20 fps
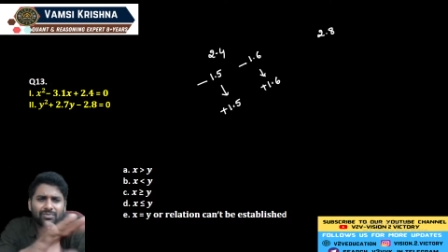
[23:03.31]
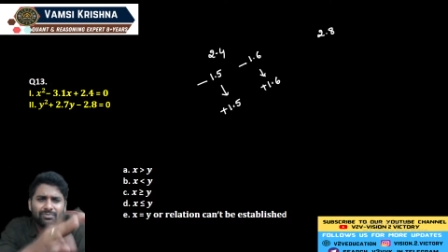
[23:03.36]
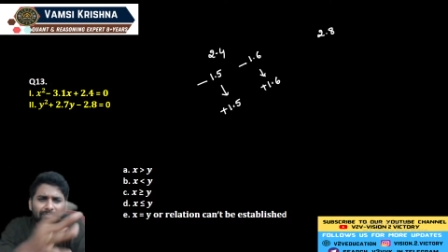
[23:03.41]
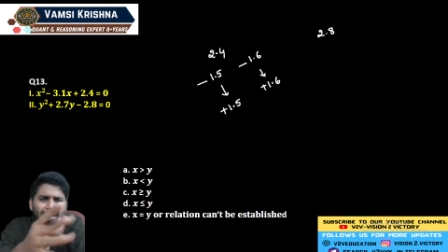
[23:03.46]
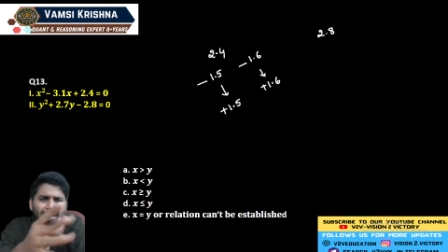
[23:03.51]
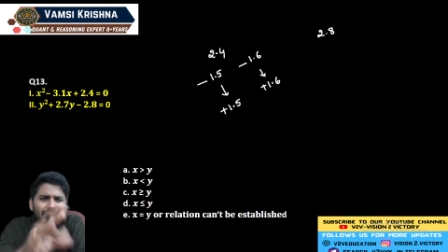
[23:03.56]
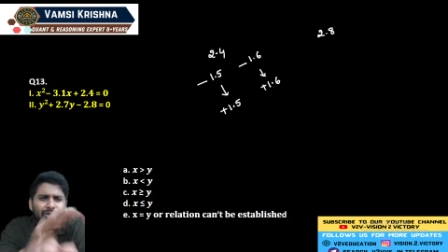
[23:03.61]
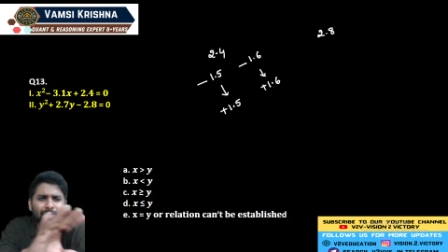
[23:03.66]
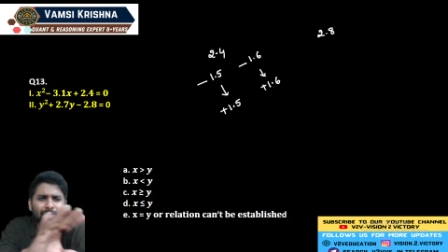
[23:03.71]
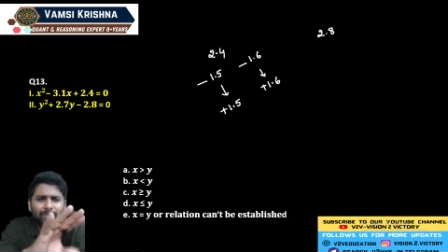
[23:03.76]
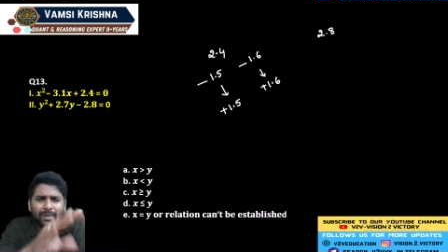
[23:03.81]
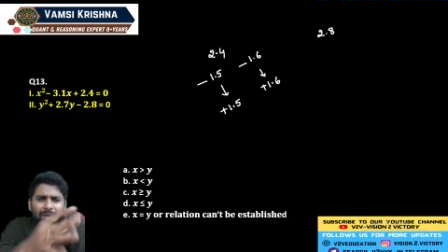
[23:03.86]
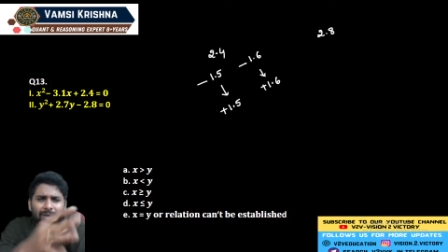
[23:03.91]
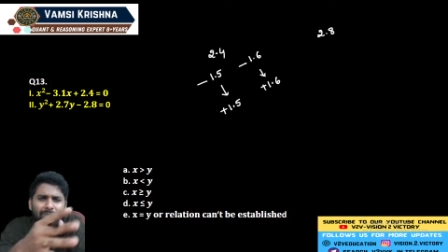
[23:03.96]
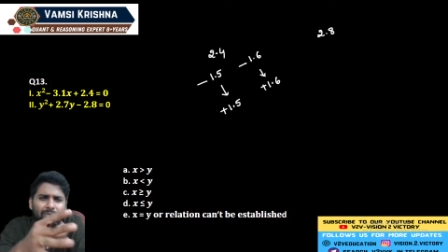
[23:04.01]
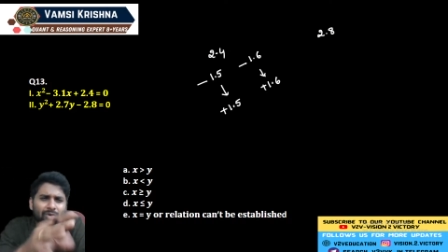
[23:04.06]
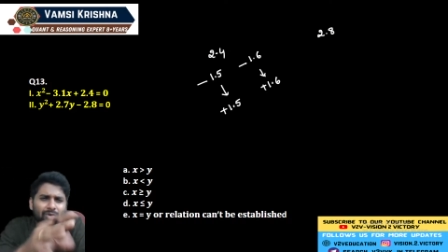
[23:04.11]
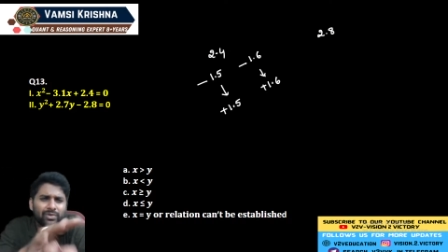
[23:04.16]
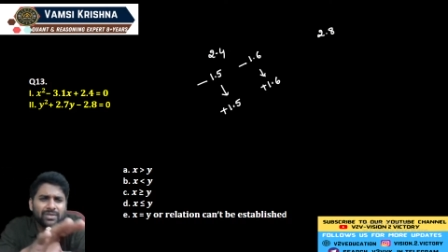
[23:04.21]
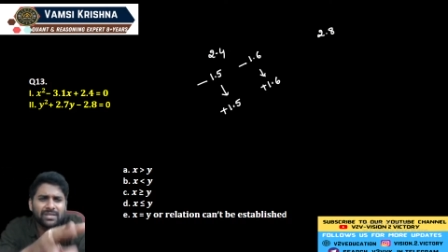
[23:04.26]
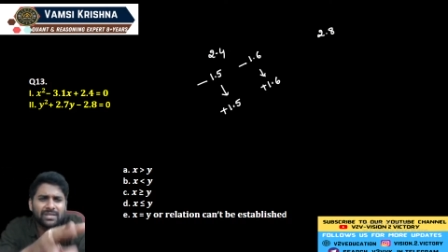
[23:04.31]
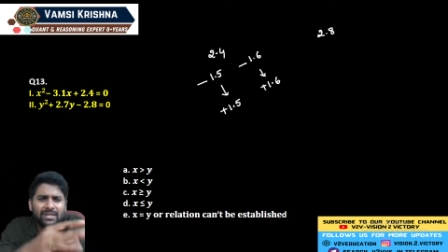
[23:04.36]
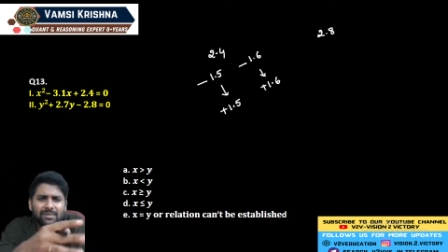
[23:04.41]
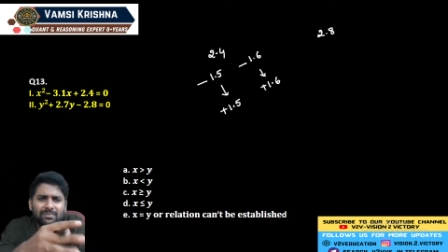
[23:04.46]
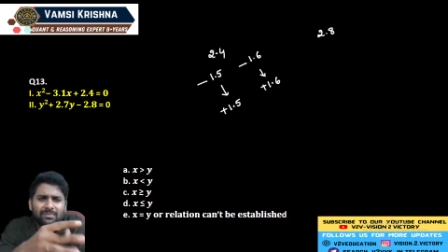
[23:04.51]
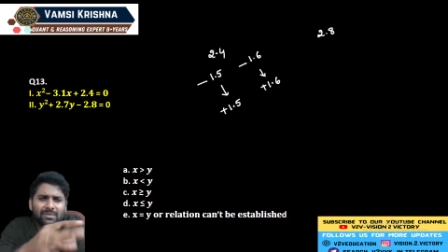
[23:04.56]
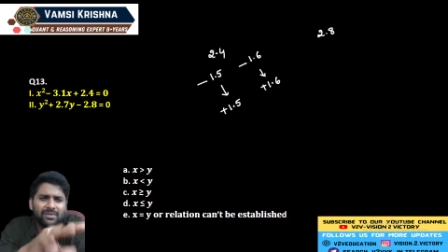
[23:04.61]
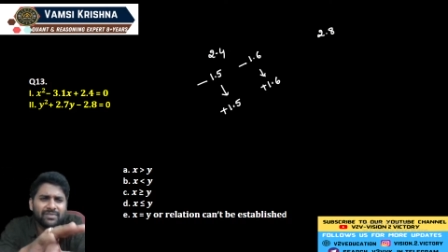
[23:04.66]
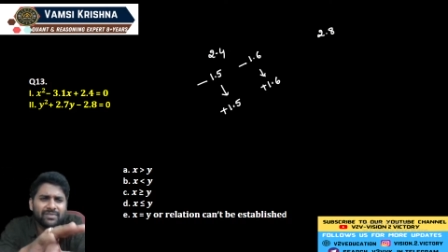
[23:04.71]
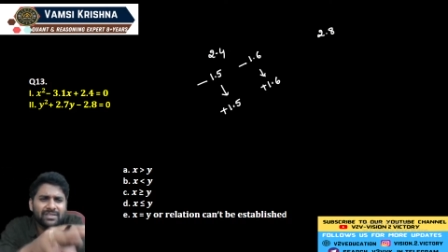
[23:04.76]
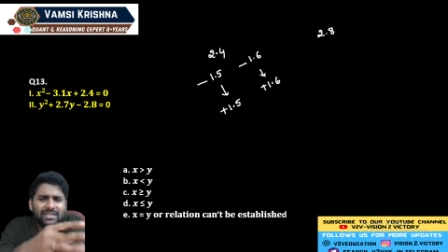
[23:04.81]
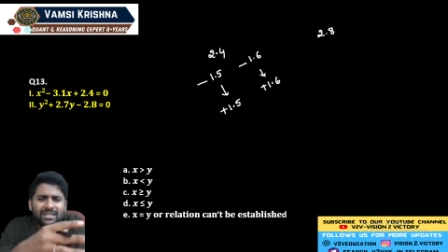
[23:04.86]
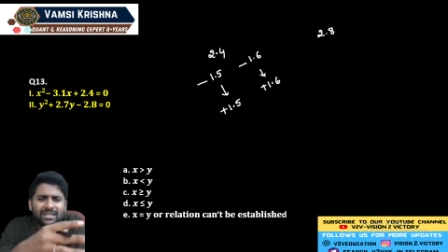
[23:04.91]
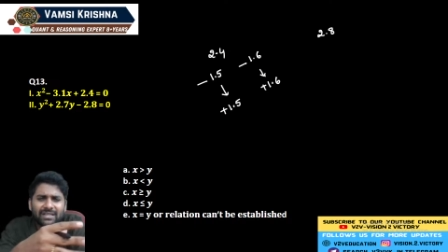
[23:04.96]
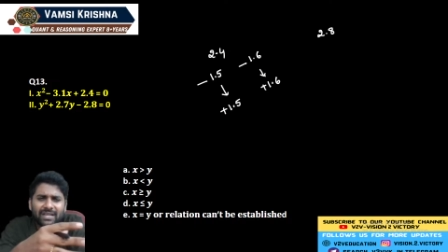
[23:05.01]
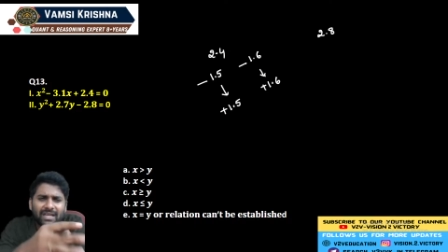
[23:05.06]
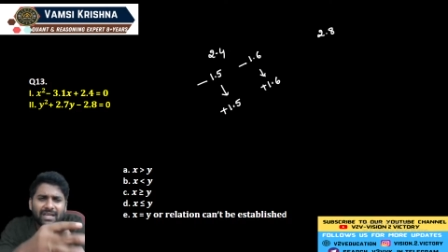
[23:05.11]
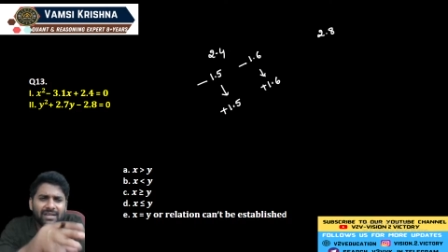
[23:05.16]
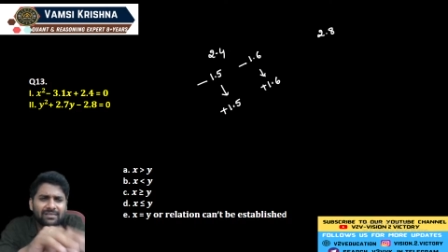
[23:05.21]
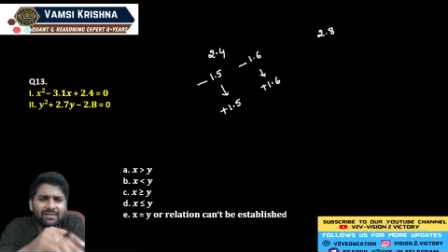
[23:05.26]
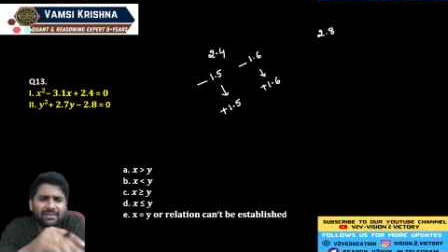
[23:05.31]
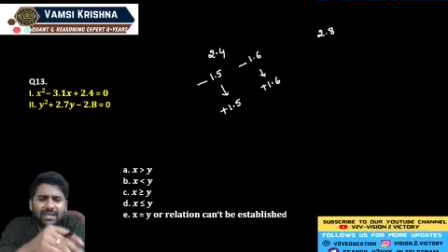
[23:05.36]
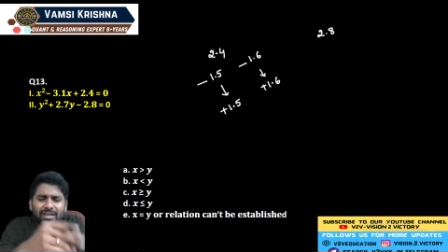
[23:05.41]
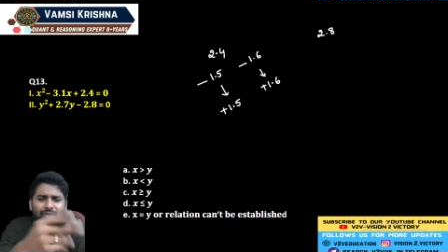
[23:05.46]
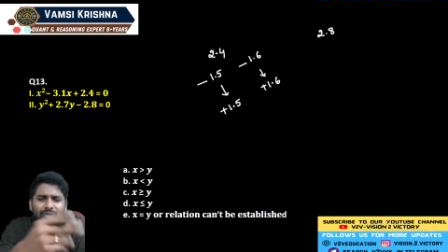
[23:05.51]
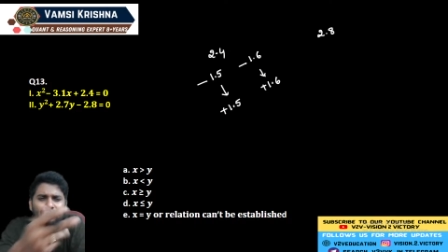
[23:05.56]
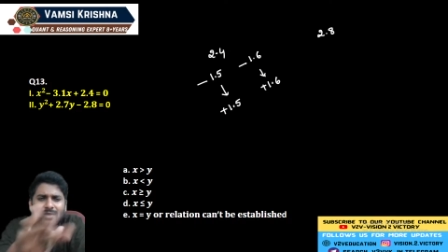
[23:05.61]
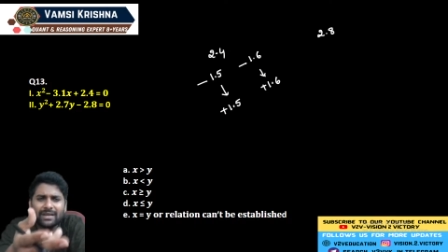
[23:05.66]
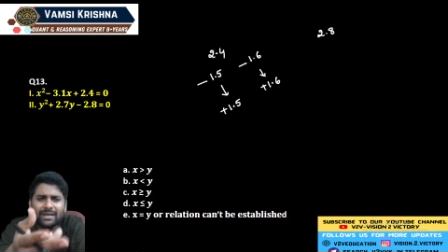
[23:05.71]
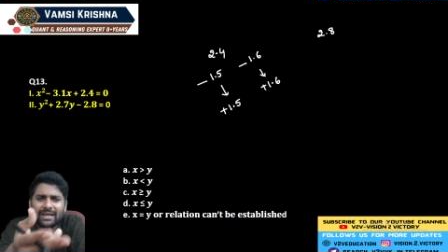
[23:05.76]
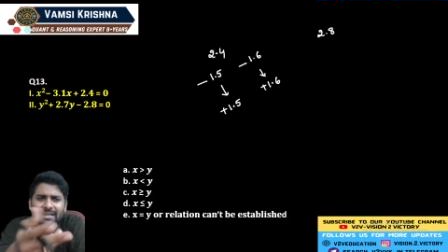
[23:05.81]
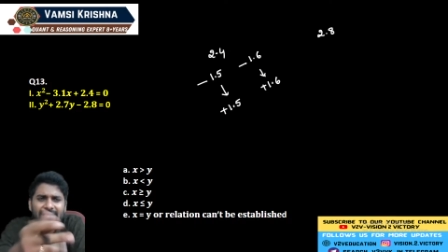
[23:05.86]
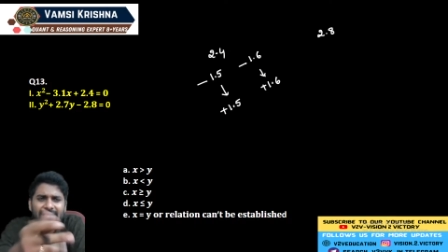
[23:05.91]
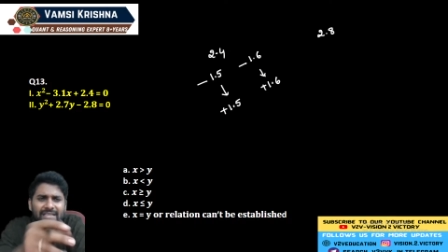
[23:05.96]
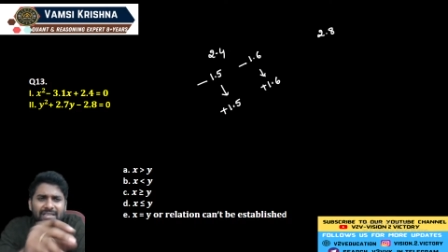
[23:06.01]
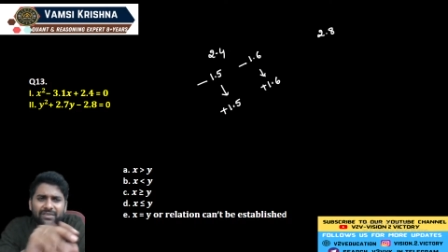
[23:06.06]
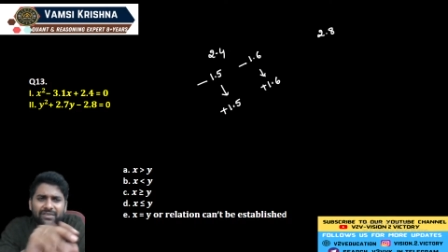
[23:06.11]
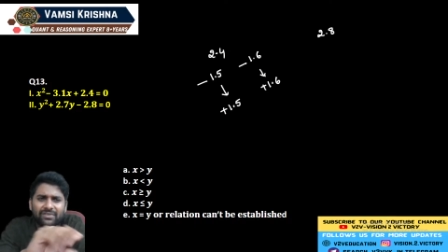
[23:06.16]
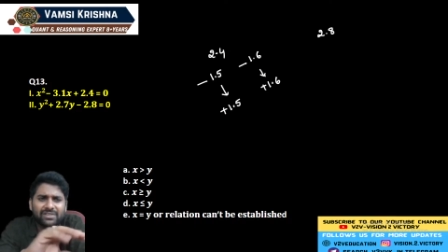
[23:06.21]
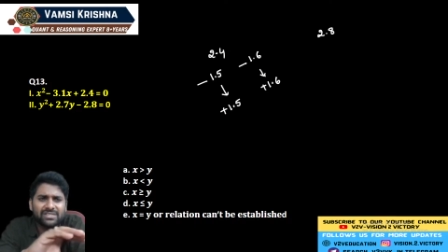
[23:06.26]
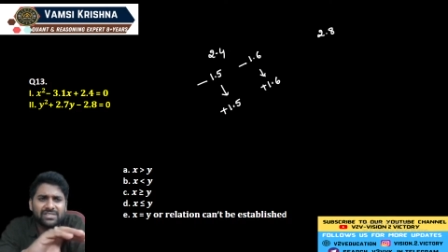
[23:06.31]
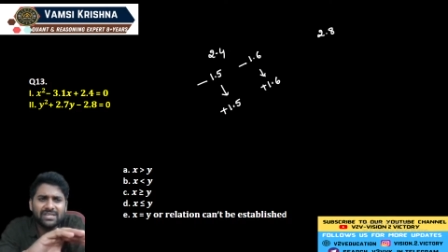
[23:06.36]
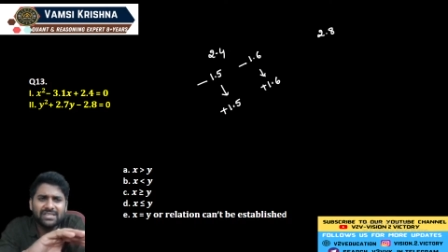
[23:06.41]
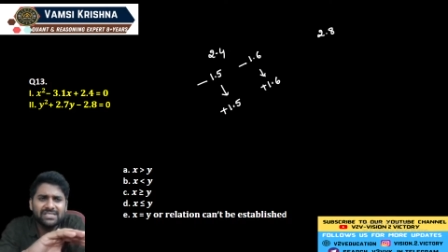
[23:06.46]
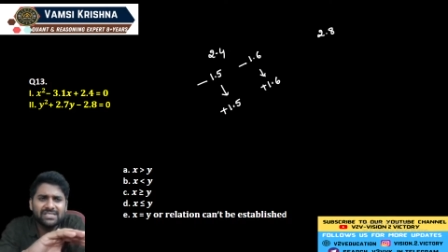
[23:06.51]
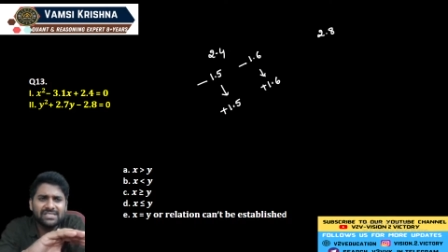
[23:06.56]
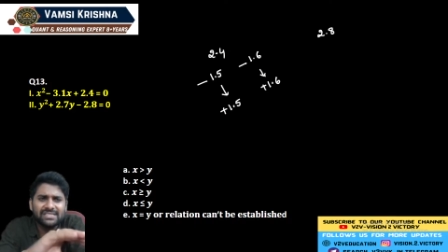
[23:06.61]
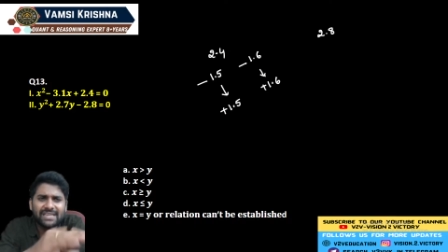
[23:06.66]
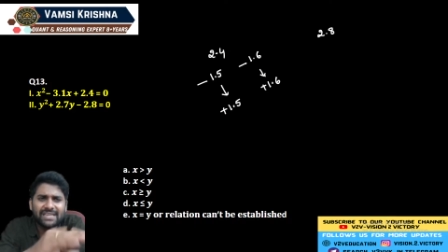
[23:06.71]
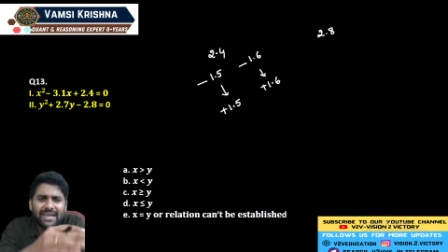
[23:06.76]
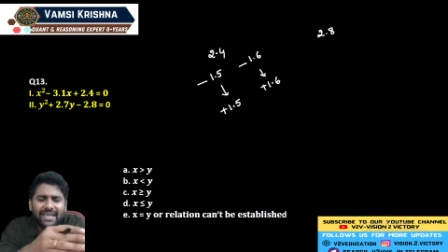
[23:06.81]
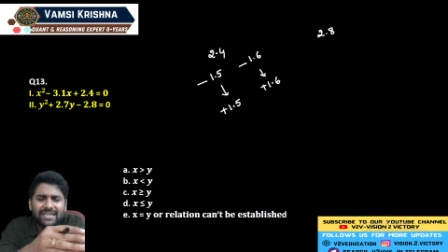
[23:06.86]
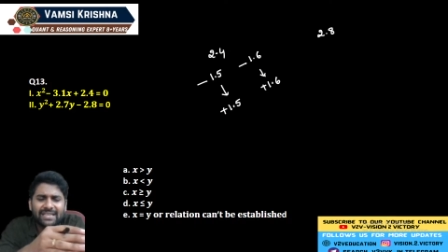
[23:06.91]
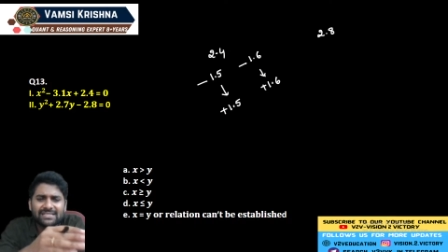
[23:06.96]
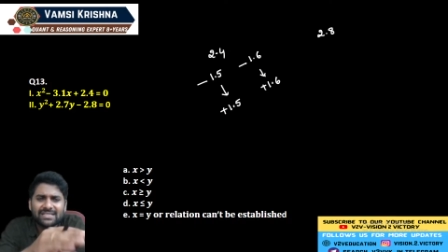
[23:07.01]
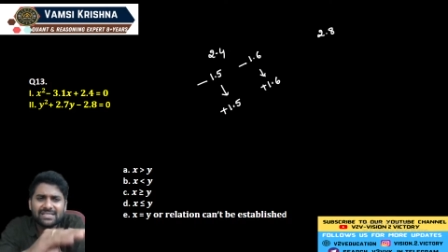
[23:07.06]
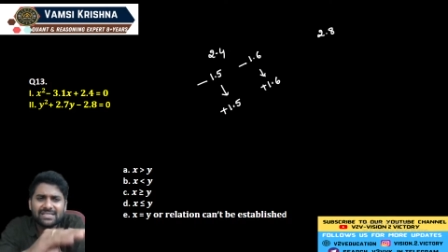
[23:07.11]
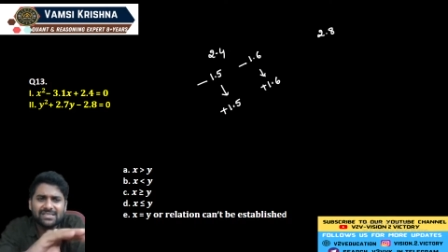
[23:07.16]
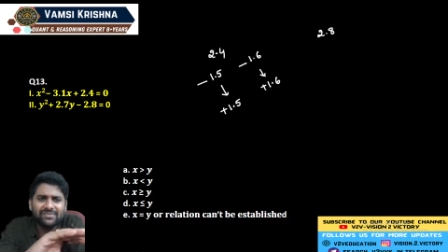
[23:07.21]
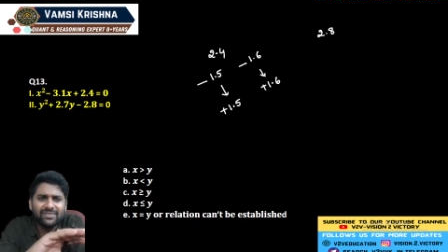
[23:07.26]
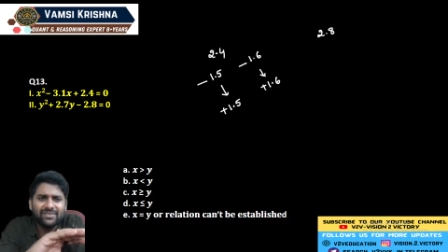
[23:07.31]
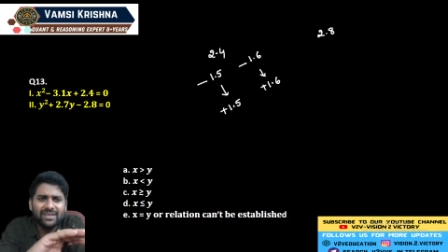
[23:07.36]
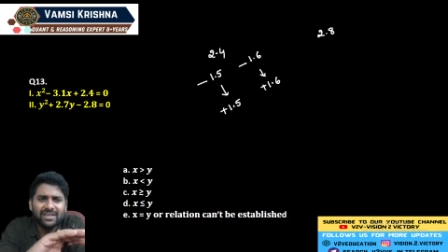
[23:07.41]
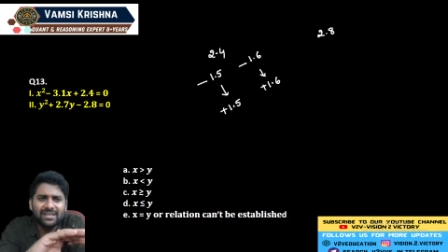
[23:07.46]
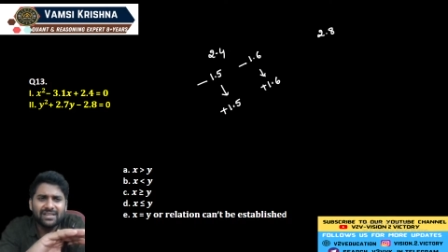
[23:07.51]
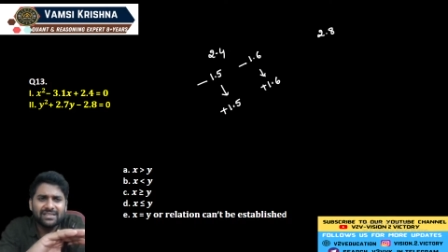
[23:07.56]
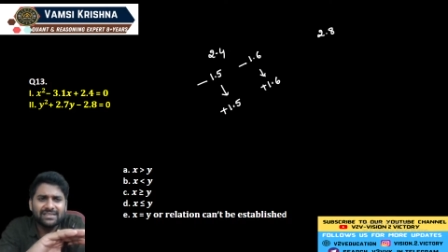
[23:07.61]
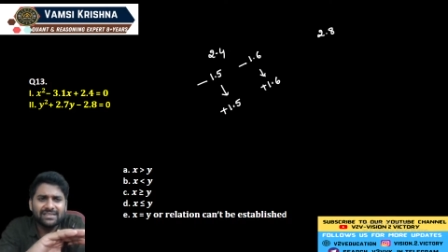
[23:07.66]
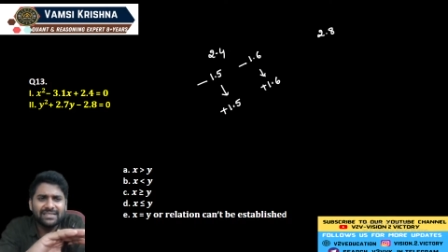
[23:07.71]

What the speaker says: multiply both the number with a 10, then you will get the equation is 10x square,